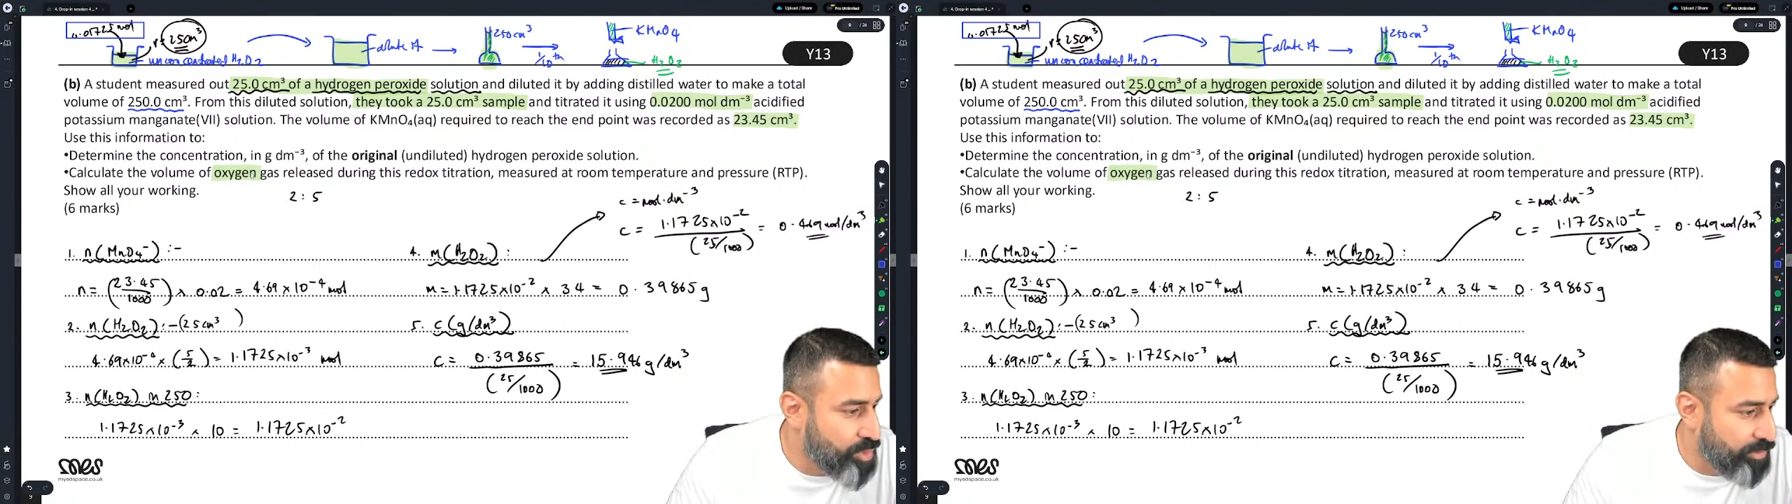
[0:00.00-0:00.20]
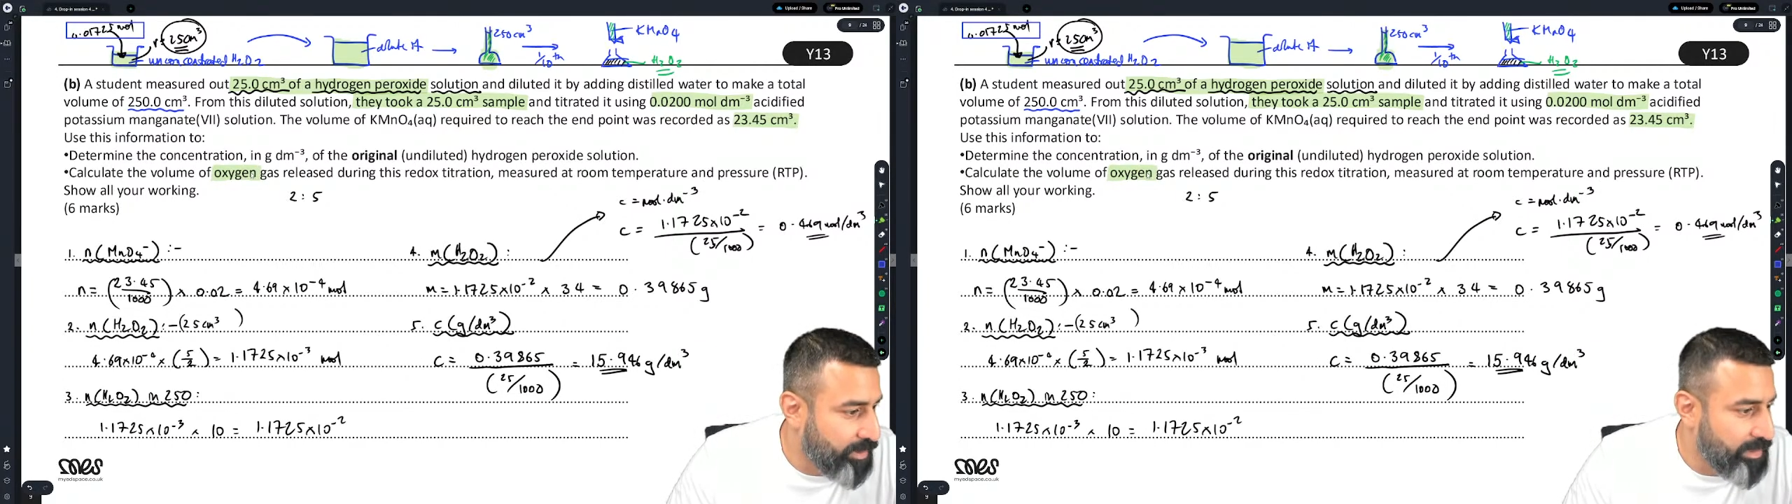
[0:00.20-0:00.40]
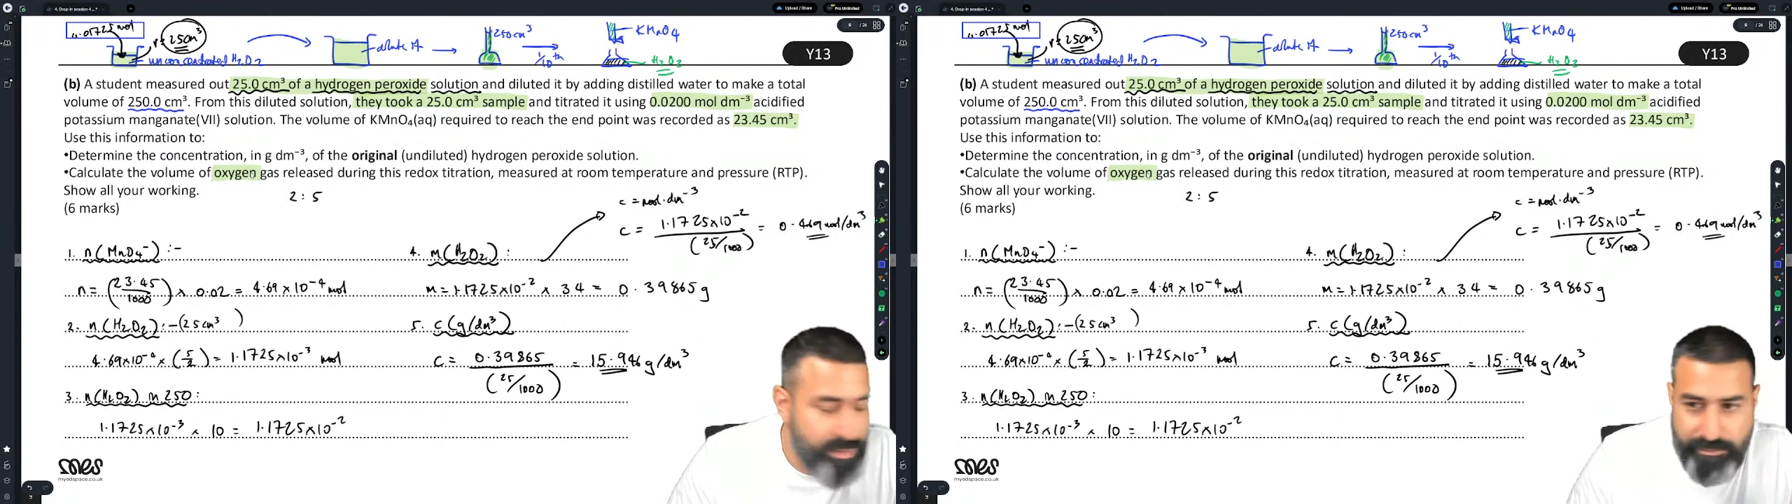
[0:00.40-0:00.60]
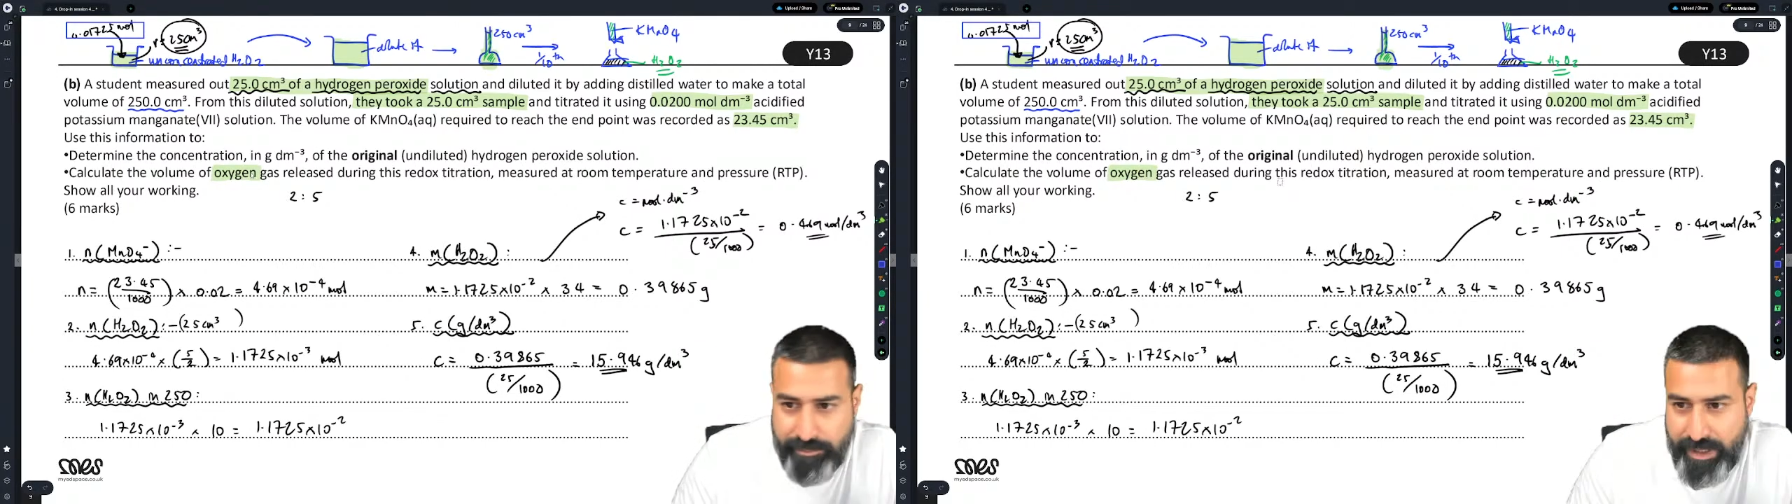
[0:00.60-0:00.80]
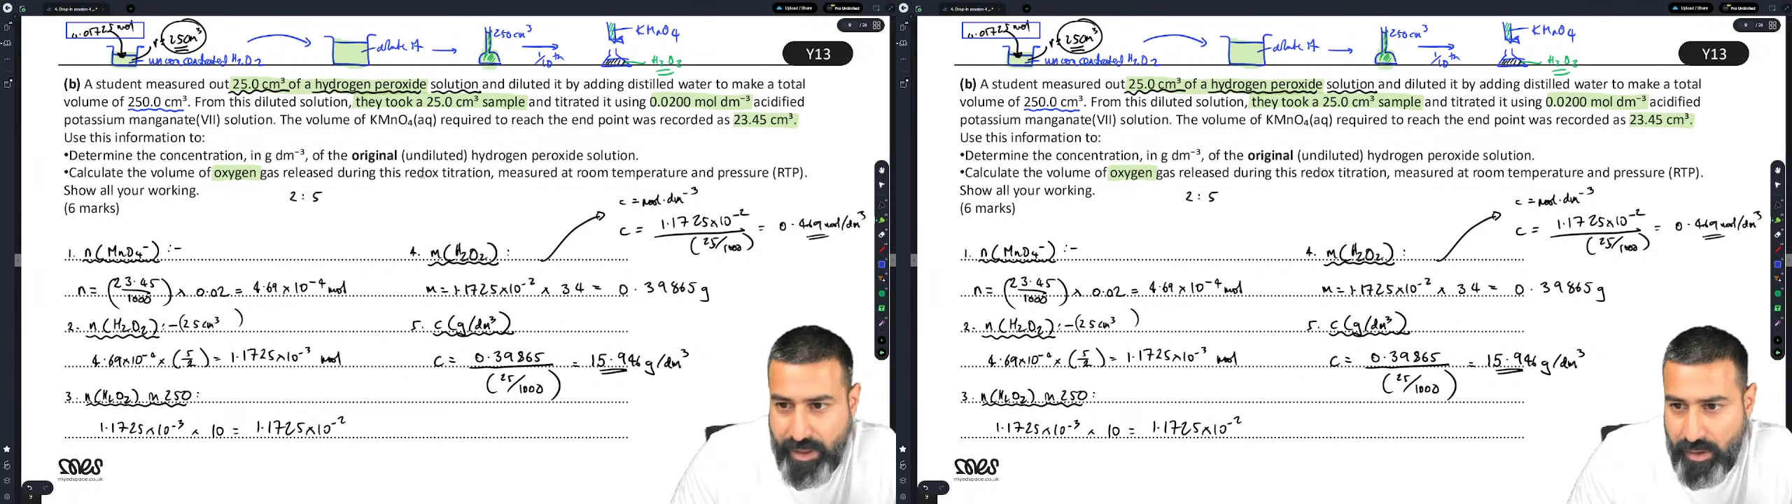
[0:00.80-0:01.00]
during this
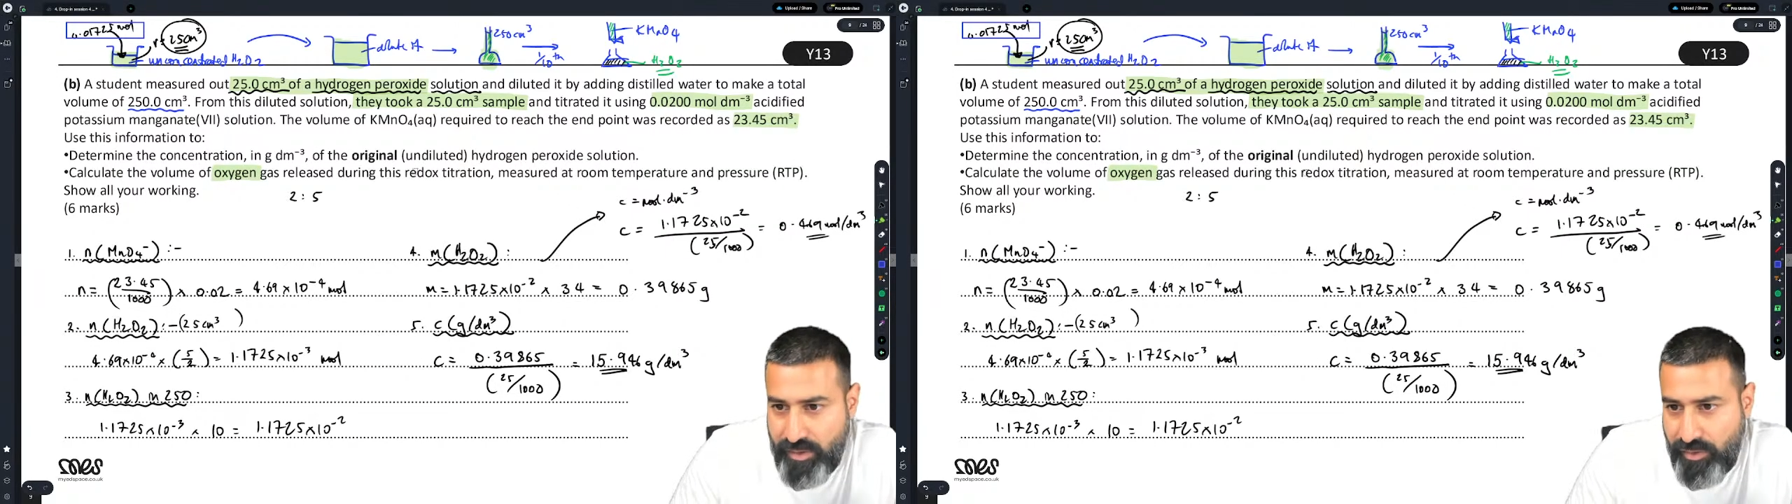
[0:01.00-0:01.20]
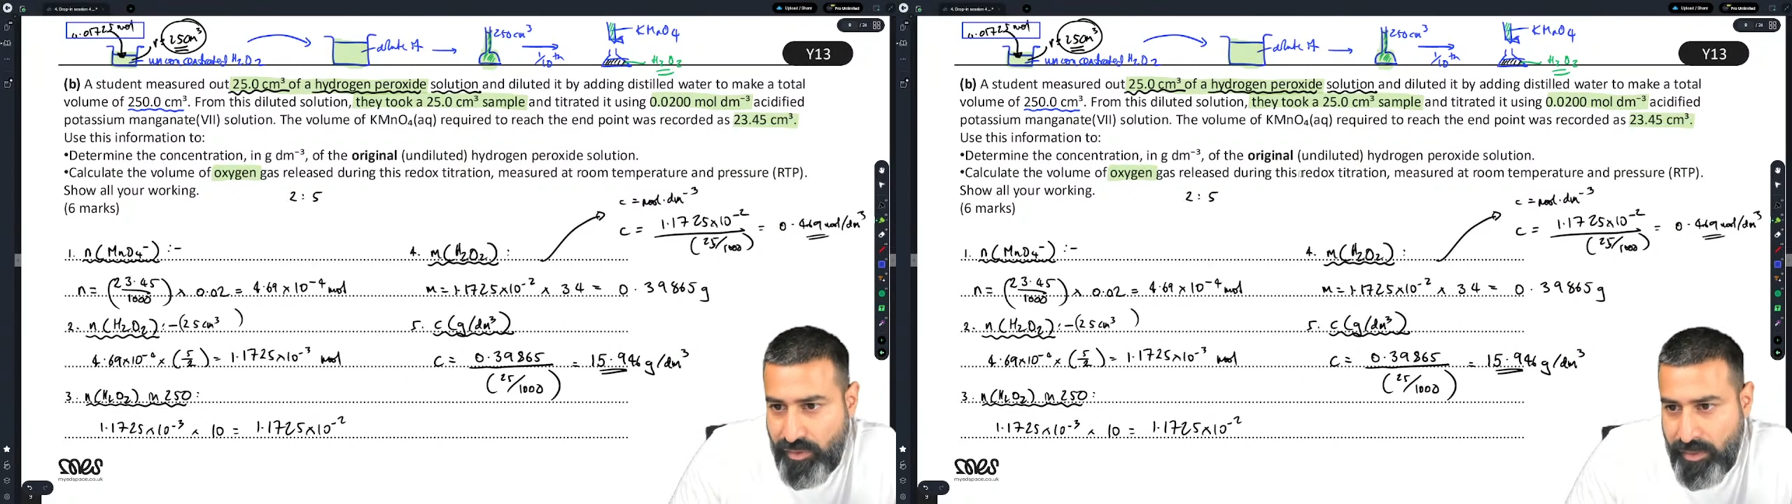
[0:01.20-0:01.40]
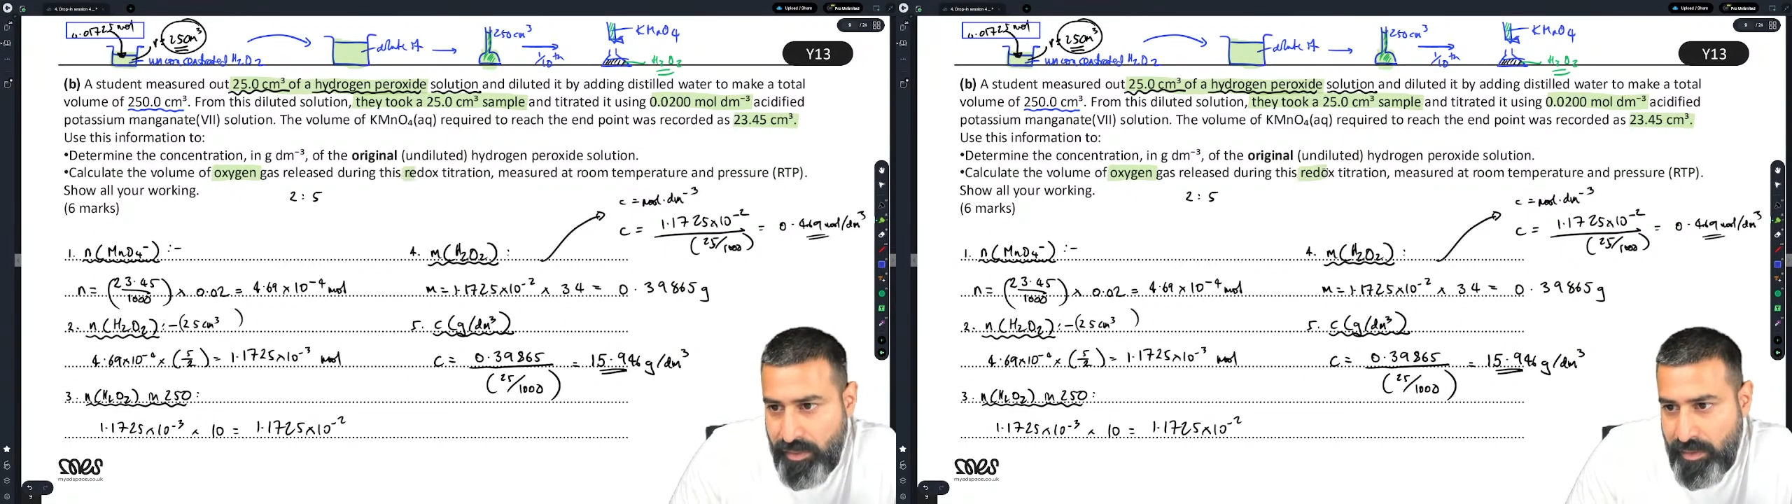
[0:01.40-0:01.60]
redox.